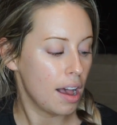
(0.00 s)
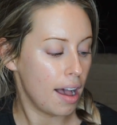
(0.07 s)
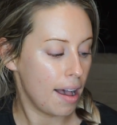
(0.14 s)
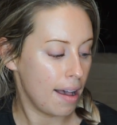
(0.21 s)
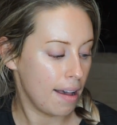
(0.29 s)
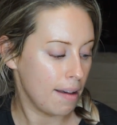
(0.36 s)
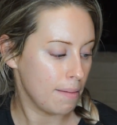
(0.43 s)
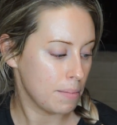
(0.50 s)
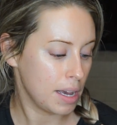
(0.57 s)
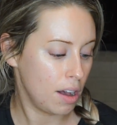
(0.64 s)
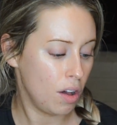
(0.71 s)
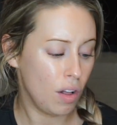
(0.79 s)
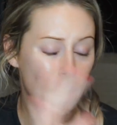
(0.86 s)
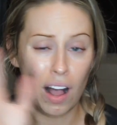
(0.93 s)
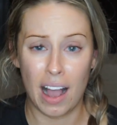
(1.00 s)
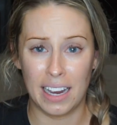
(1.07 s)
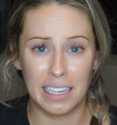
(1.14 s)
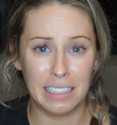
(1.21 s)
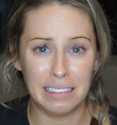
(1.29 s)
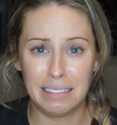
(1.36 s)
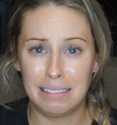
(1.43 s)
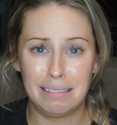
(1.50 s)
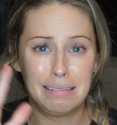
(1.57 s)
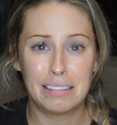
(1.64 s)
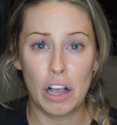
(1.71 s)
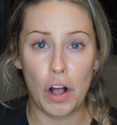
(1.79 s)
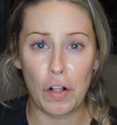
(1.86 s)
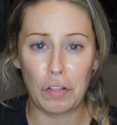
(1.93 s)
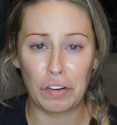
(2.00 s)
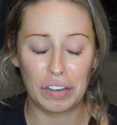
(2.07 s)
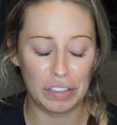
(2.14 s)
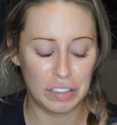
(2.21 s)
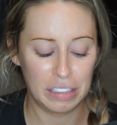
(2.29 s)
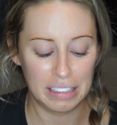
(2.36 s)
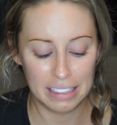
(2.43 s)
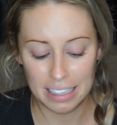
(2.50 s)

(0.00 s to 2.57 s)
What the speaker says: all eye colors,